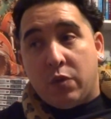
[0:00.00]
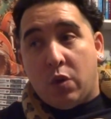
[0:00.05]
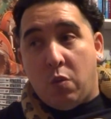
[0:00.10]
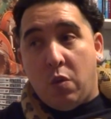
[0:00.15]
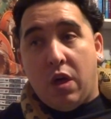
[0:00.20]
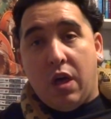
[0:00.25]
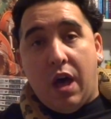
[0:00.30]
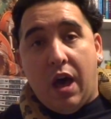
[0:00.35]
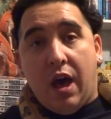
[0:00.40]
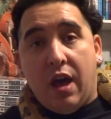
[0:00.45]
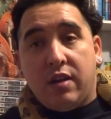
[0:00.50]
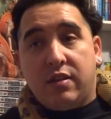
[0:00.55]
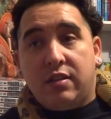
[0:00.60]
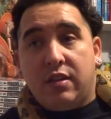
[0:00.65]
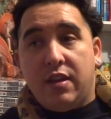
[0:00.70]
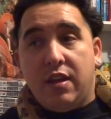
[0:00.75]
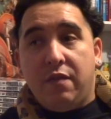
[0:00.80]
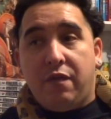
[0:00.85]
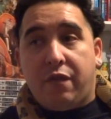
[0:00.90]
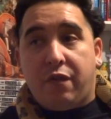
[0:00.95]
Well,
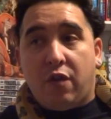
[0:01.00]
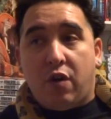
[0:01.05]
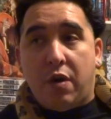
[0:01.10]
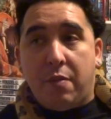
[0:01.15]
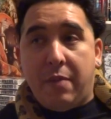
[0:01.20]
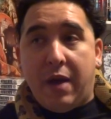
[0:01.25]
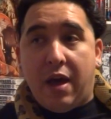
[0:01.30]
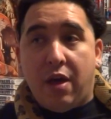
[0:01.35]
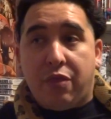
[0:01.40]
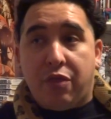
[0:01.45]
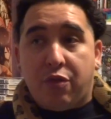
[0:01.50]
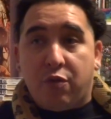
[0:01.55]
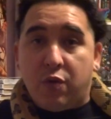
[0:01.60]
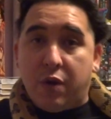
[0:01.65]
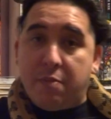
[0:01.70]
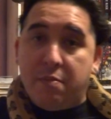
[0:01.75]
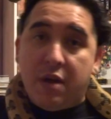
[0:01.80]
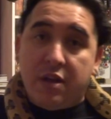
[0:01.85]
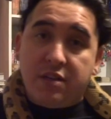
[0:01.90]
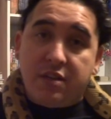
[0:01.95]
honestly, for about
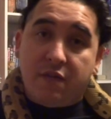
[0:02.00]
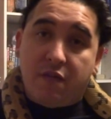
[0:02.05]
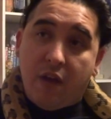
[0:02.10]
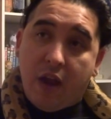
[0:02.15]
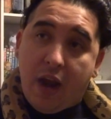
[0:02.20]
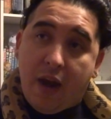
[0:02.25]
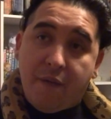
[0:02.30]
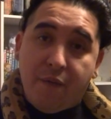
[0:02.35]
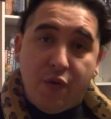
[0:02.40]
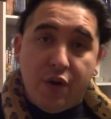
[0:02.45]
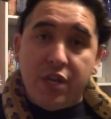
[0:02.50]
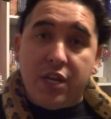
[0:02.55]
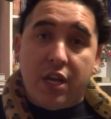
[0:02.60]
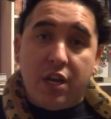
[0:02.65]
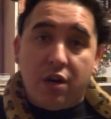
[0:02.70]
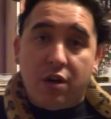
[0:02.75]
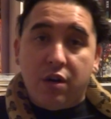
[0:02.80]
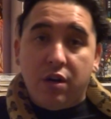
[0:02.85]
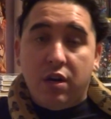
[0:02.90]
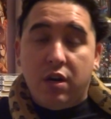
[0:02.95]
3 months of every
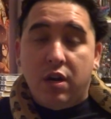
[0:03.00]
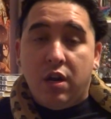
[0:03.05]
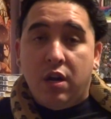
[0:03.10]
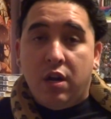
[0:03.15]
year,